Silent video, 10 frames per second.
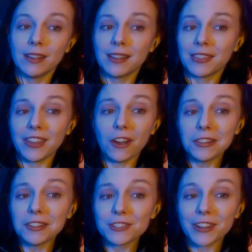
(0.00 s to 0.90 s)
They all
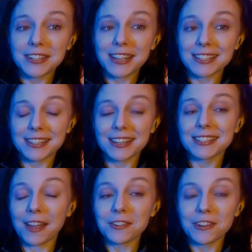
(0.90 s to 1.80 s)
looked fantastic,
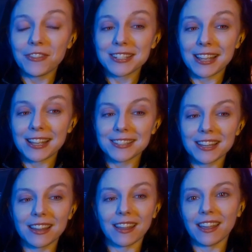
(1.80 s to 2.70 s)
sounded
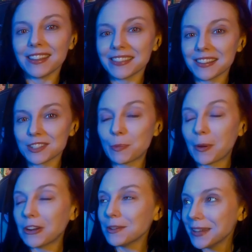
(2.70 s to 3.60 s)
fantastic. There's a
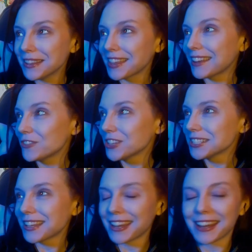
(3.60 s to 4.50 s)
part of me that
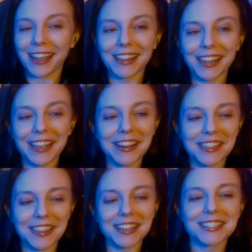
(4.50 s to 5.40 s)
feels like I like
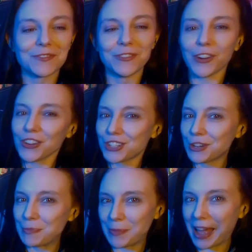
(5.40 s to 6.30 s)
this
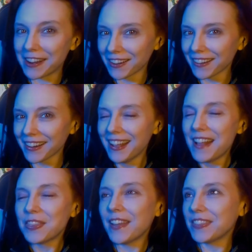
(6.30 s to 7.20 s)
version better
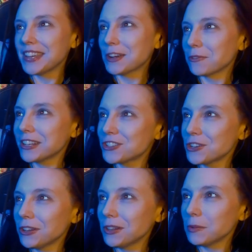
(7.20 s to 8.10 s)
than the
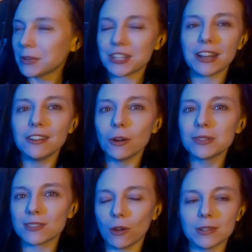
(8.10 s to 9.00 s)
original, which I know
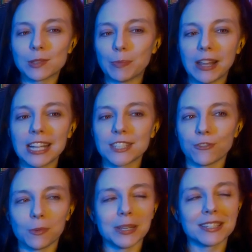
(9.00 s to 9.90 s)
is always
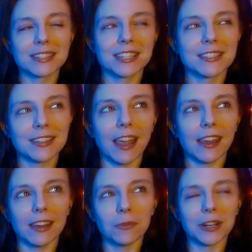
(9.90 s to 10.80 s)
blasphemous to
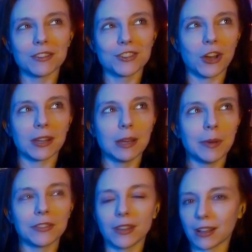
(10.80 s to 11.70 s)
say when you're talking
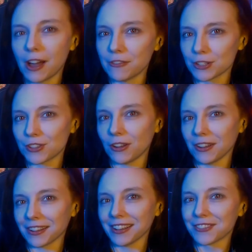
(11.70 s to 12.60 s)
about a cover
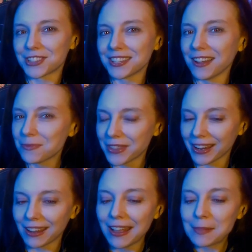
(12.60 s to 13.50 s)
song of
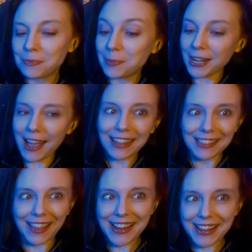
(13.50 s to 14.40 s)
something, but I
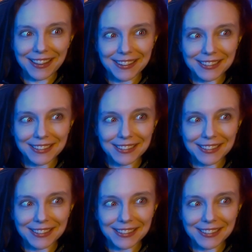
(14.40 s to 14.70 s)
like